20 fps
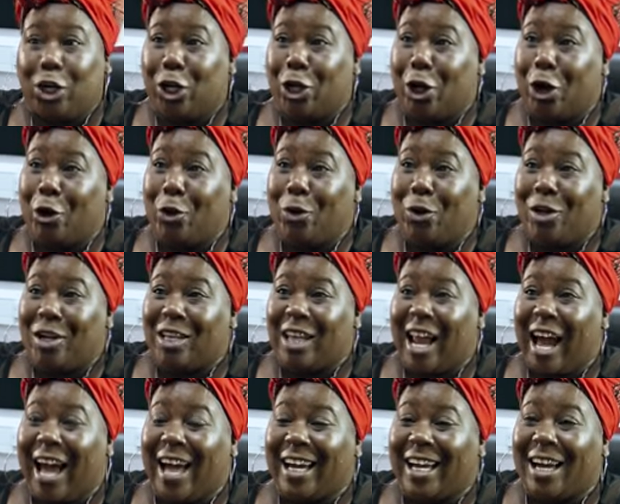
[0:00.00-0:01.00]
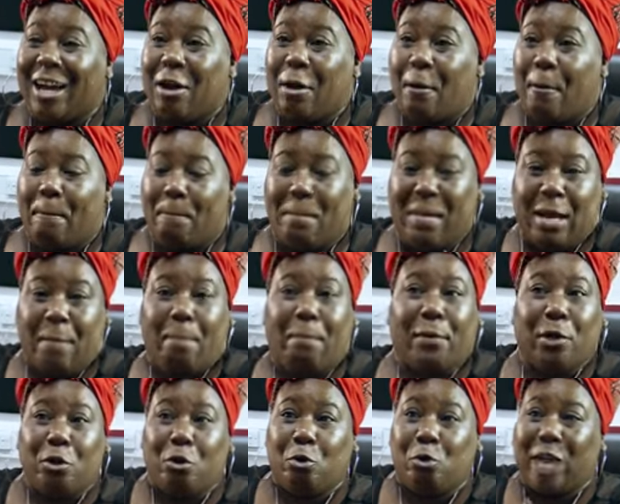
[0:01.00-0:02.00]
know, like me and
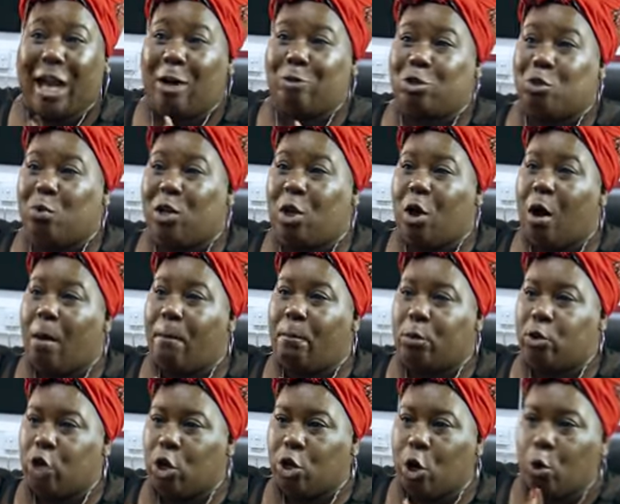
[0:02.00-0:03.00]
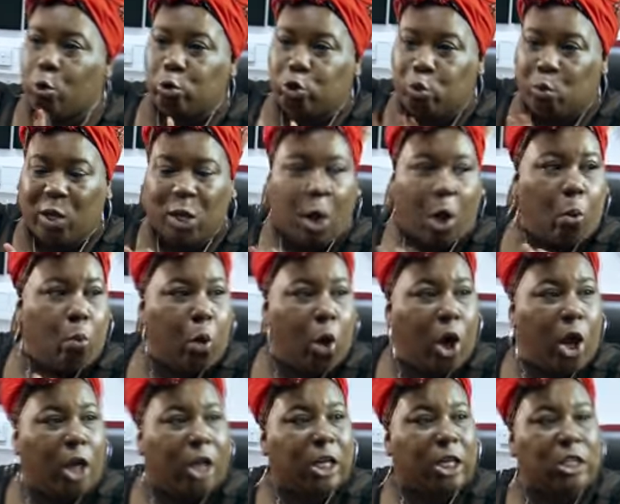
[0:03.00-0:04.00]
Blue now doing our
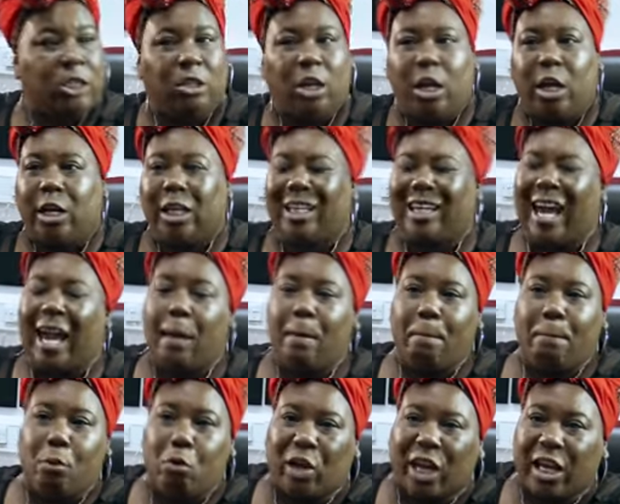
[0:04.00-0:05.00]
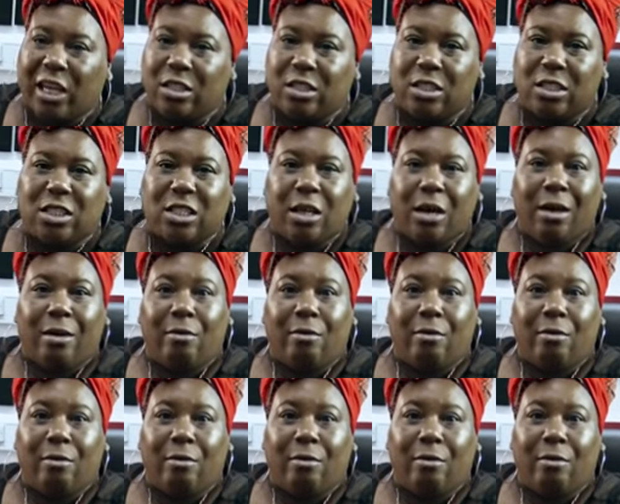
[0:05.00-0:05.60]
work and getting bookings,